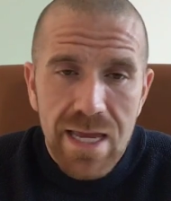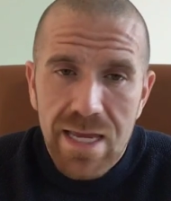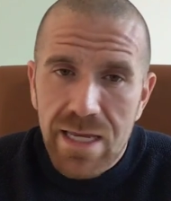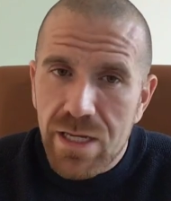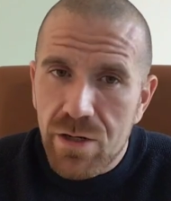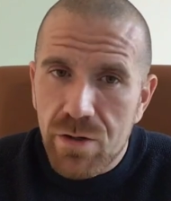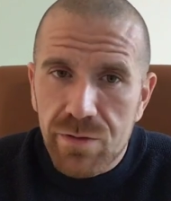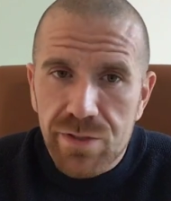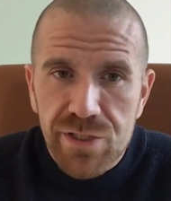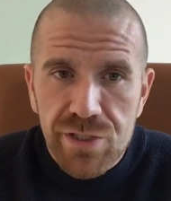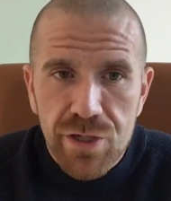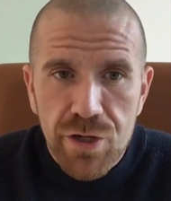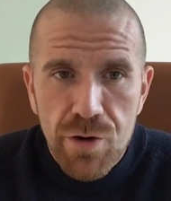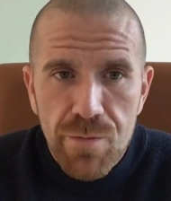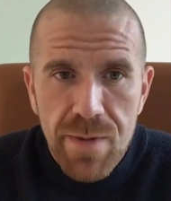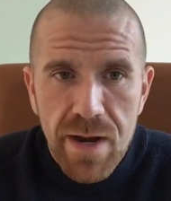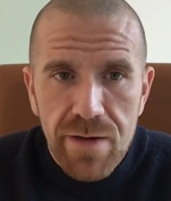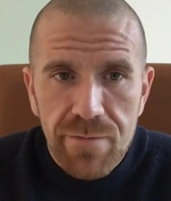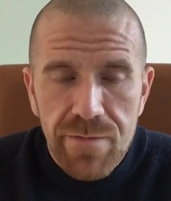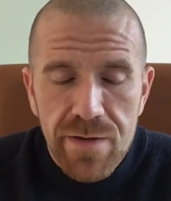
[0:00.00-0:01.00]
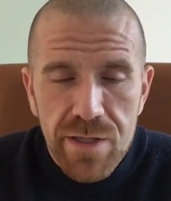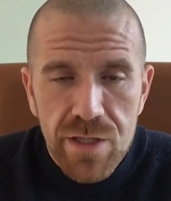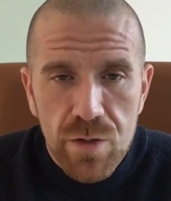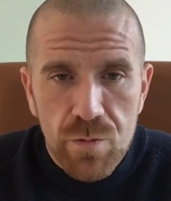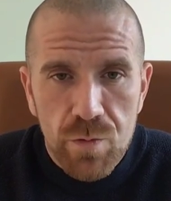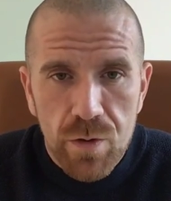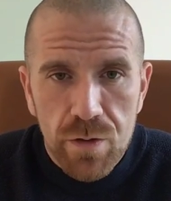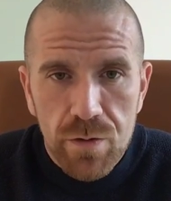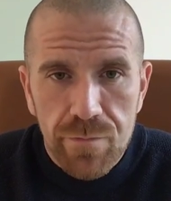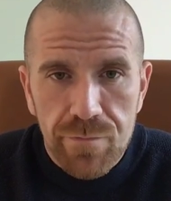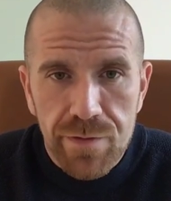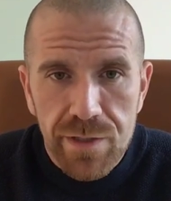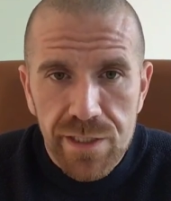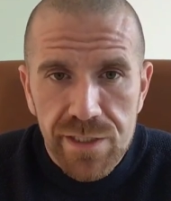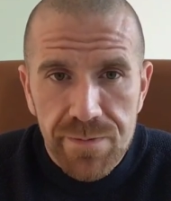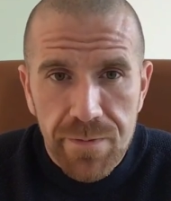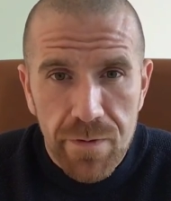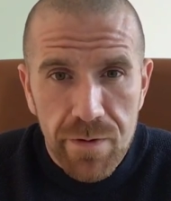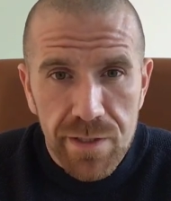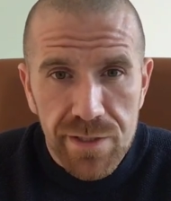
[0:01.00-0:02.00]
it's to your benefit to work with an
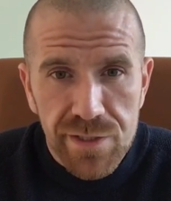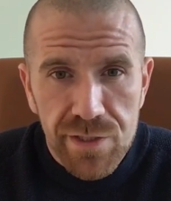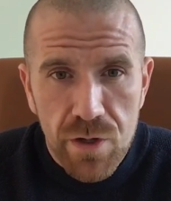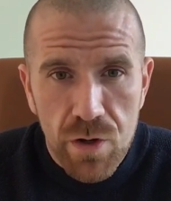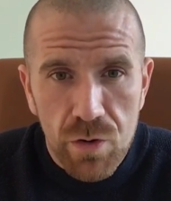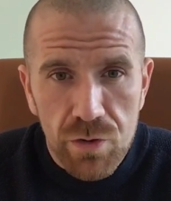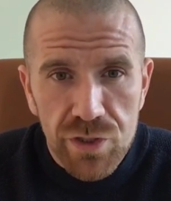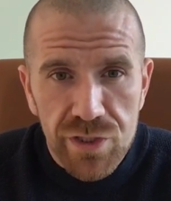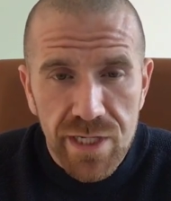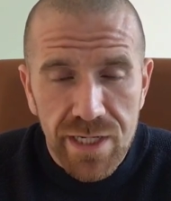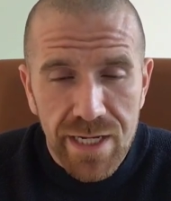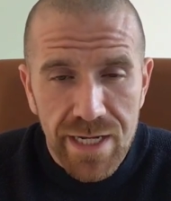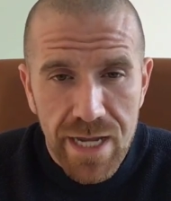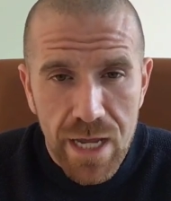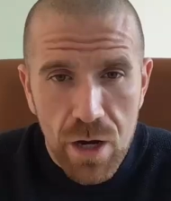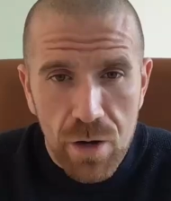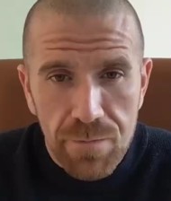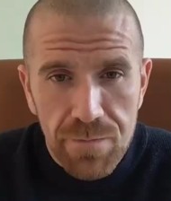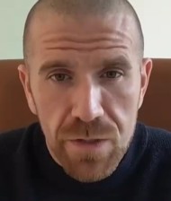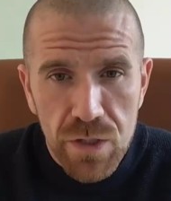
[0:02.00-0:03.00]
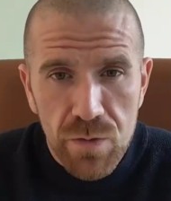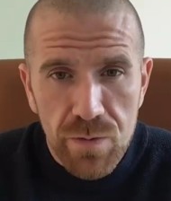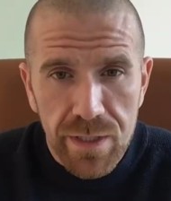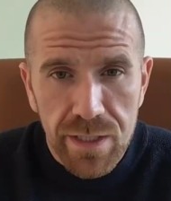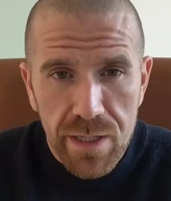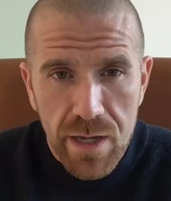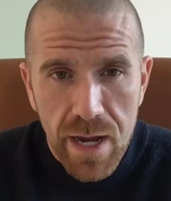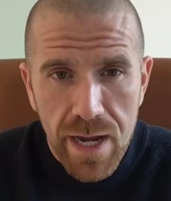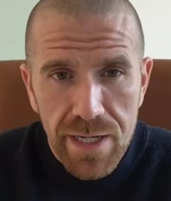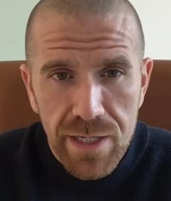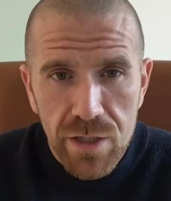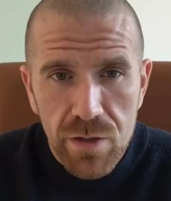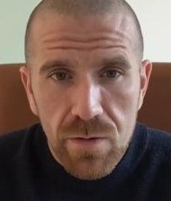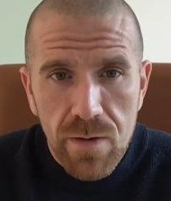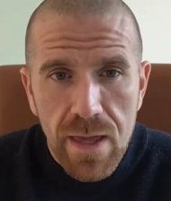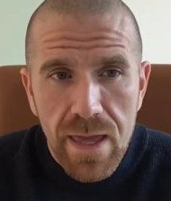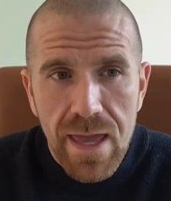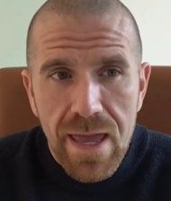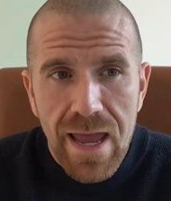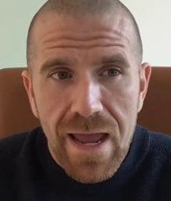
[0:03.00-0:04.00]
experienced coach that can help you and guide you
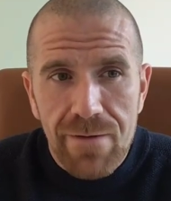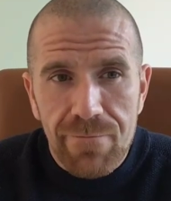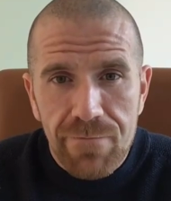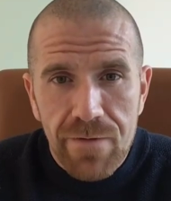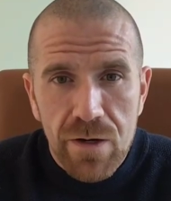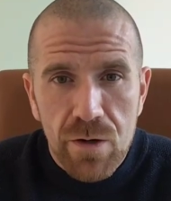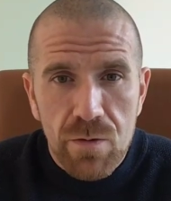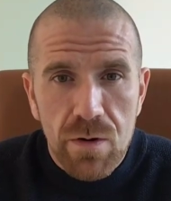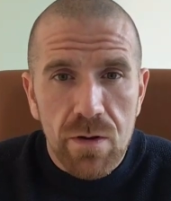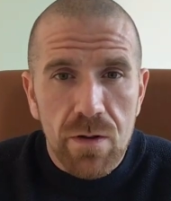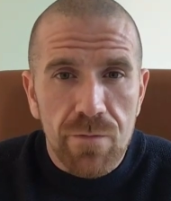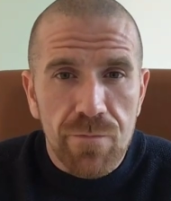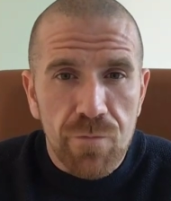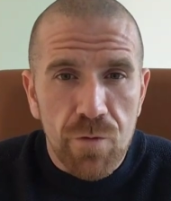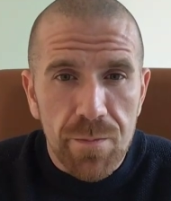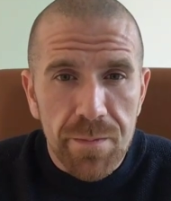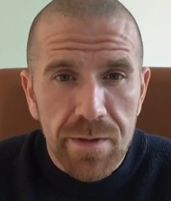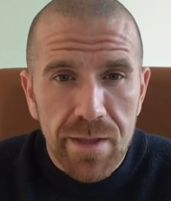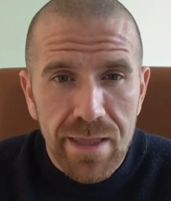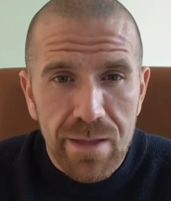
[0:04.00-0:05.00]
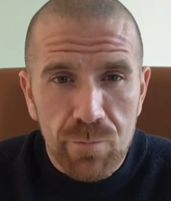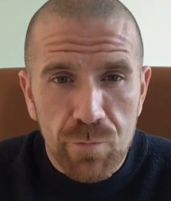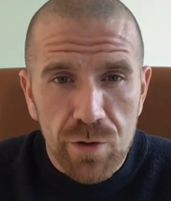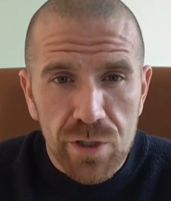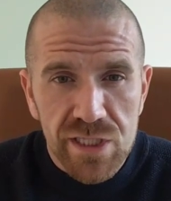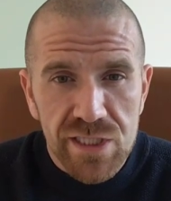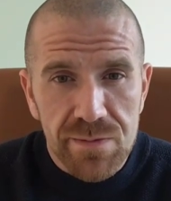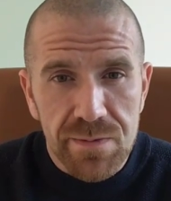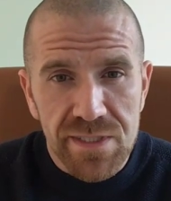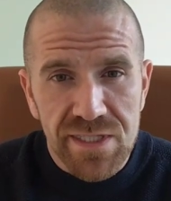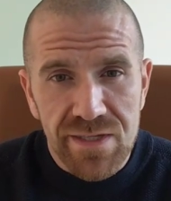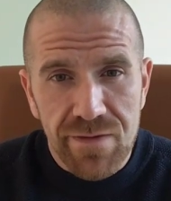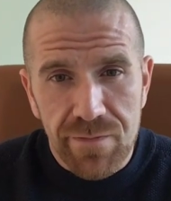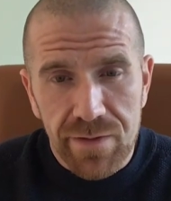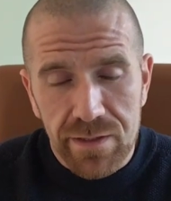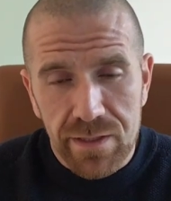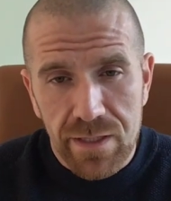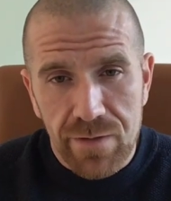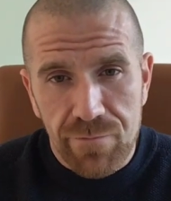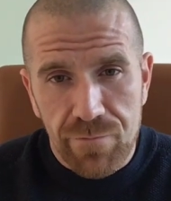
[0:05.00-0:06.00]
and figure out a formula that works
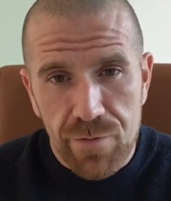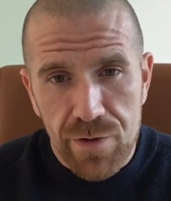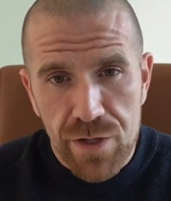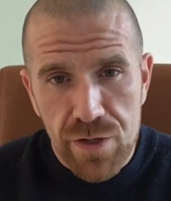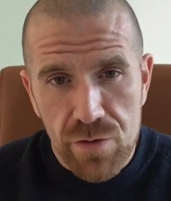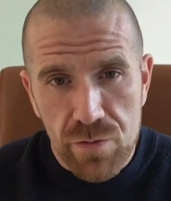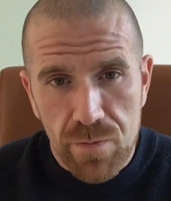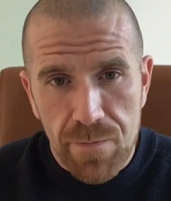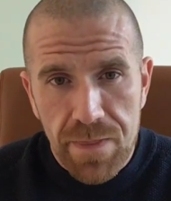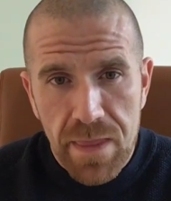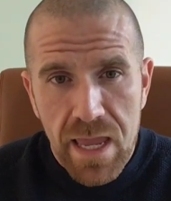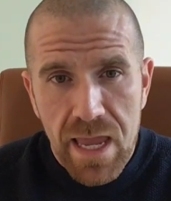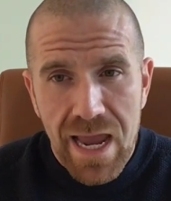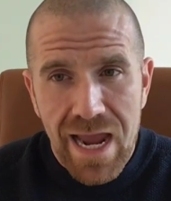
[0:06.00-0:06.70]
specifically for you,